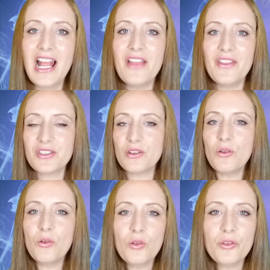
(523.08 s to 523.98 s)
that
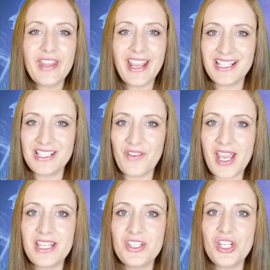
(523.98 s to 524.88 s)
all negative
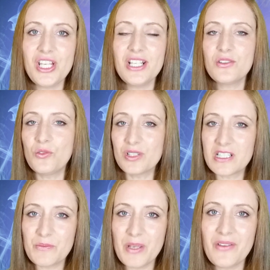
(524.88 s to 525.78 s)
energies or
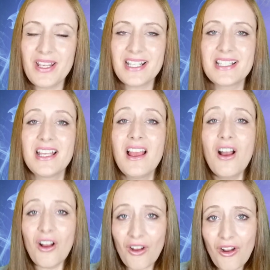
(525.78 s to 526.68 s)
spirits
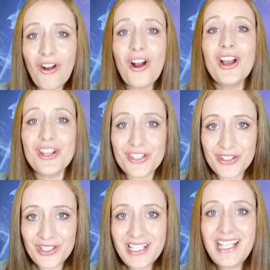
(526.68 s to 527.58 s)
are
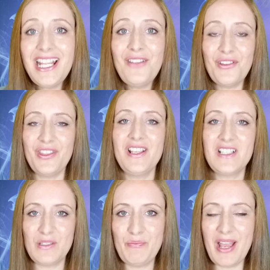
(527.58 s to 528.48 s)
to leave
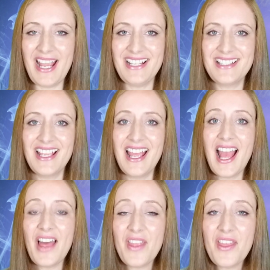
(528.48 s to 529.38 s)
this space.
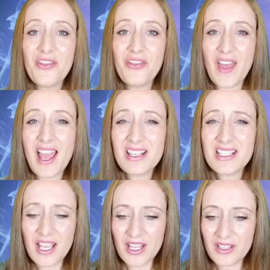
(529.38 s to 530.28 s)
And then that
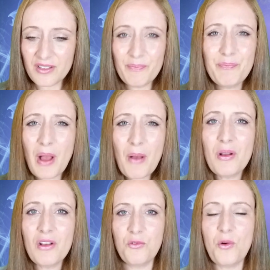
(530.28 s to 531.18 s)

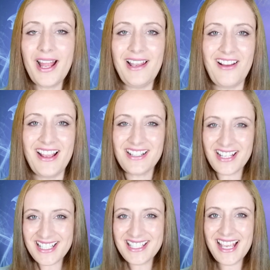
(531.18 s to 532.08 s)
bubble of white light,
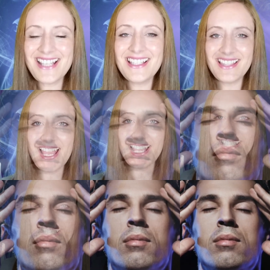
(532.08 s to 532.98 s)
I set it there
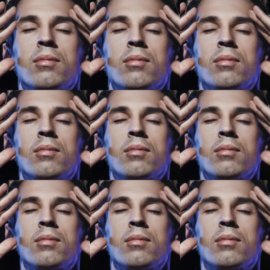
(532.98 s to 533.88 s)
to stay.
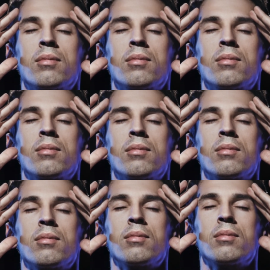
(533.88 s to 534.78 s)
So by
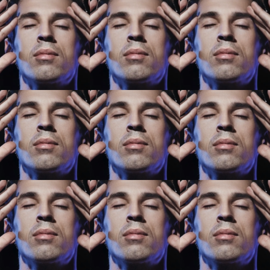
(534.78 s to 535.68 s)
setting that
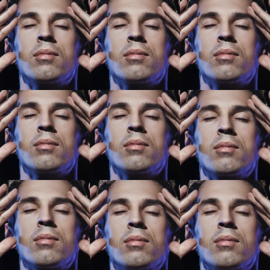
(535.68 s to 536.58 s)
intention, by creating
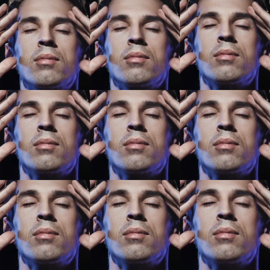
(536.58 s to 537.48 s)
that
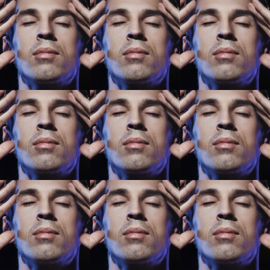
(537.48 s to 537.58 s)
visualization,